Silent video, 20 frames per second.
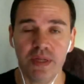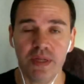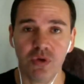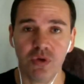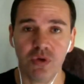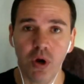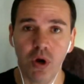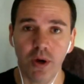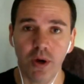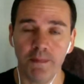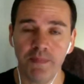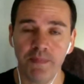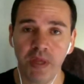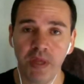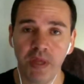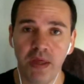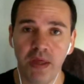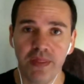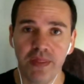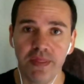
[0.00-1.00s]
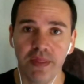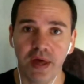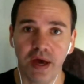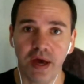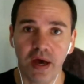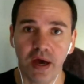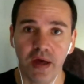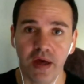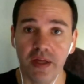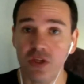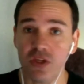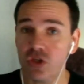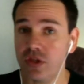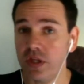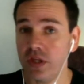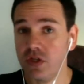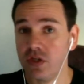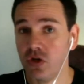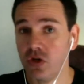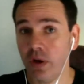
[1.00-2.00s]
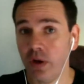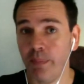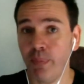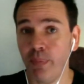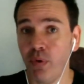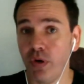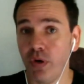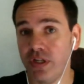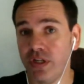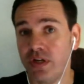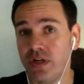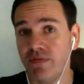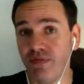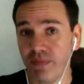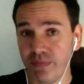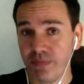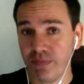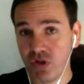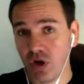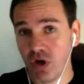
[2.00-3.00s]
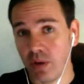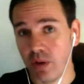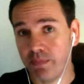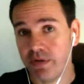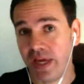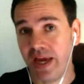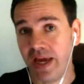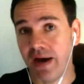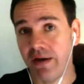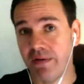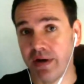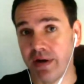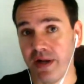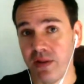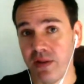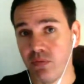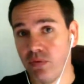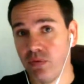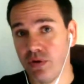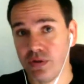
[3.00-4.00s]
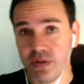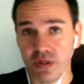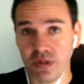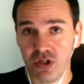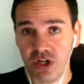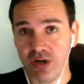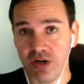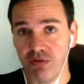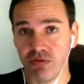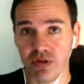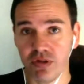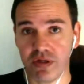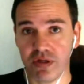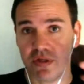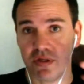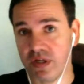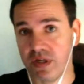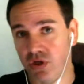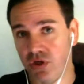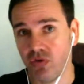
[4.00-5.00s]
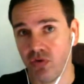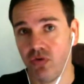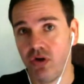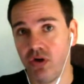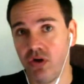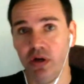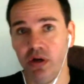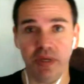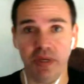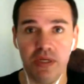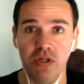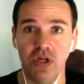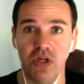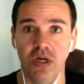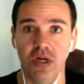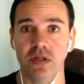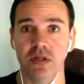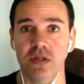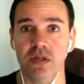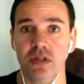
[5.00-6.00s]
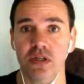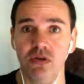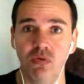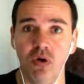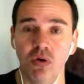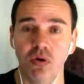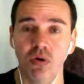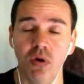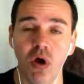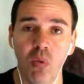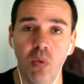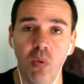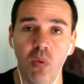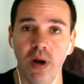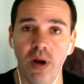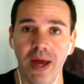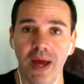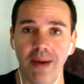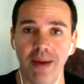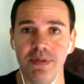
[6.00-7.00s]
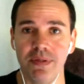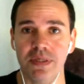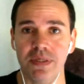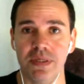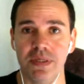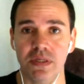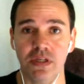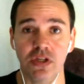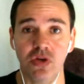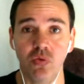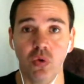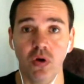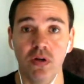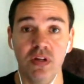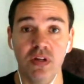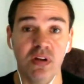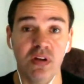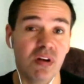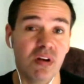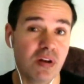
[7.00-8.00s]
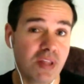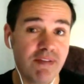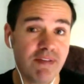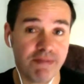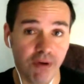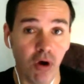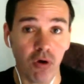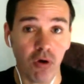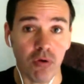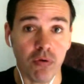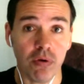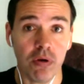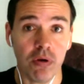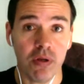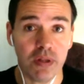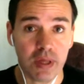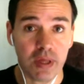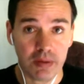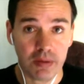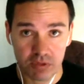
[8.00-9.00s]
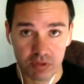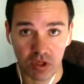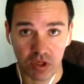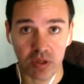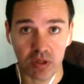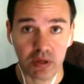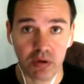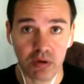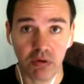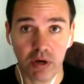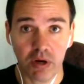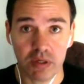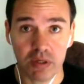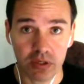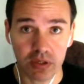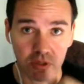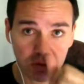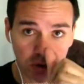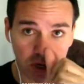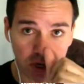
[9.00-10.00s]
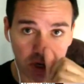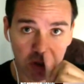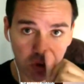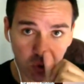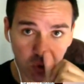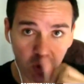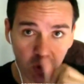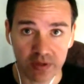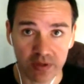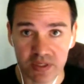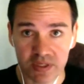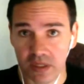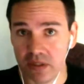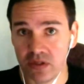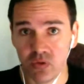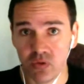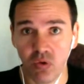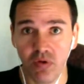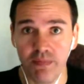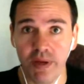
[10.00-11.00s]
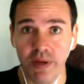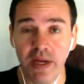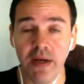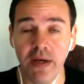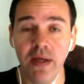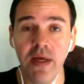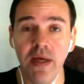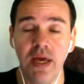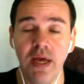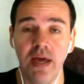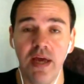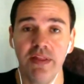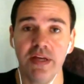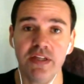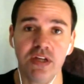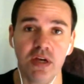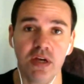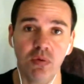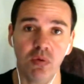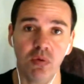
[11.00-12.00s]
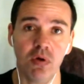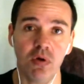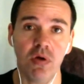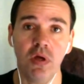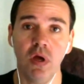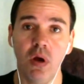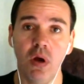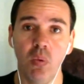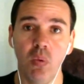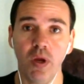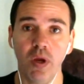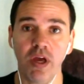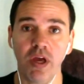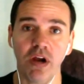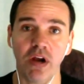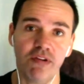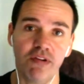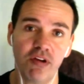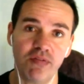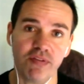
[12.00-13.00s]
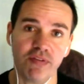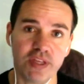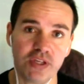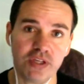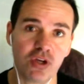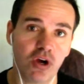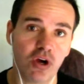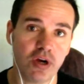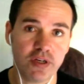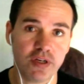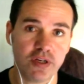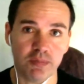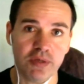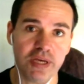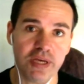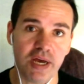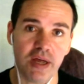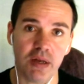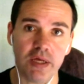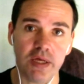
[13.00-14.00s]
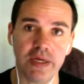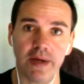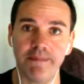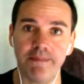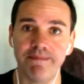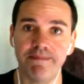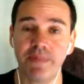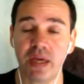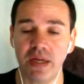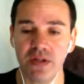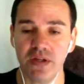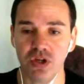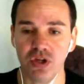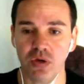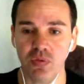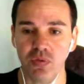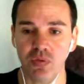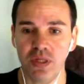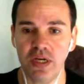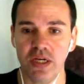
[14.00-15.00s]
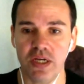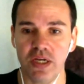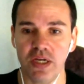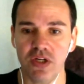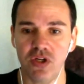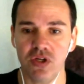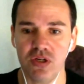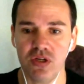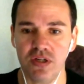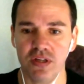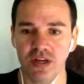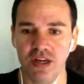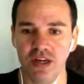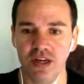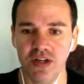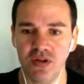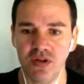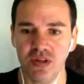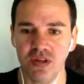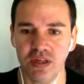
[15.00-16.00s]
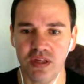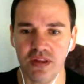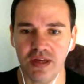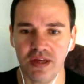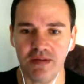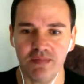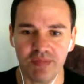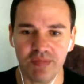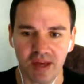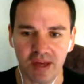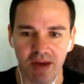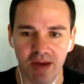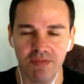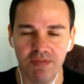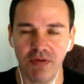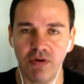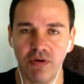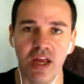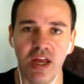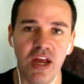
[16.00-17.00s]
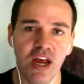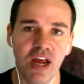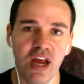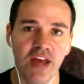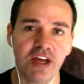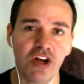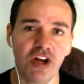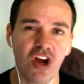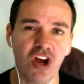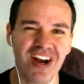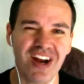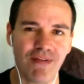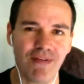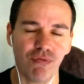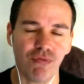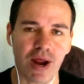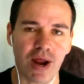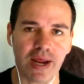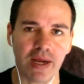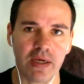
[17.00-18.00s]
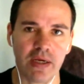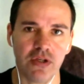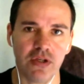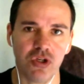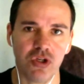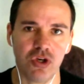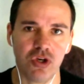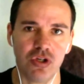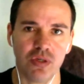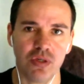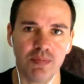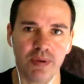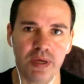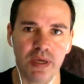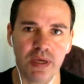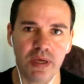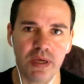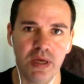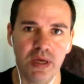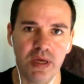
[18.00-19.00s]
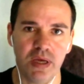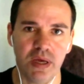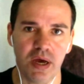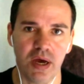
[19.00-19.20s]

squad, it's not appointed from the top down. In other words, the general doesn't say you're going to be in charge of the squad. What happens is the squad, they vote, they create a squad, so there's 12 men, and they say, well, we're going to vote for this guy to be our leader. And so within each thing, they have their rank, and they don't have rank, so to speak,